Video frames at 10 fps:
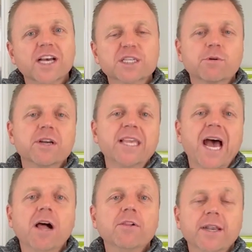less per
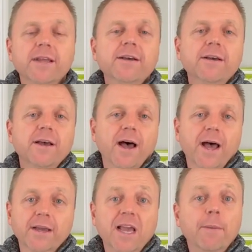gallon
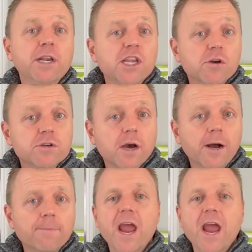coming to Utah.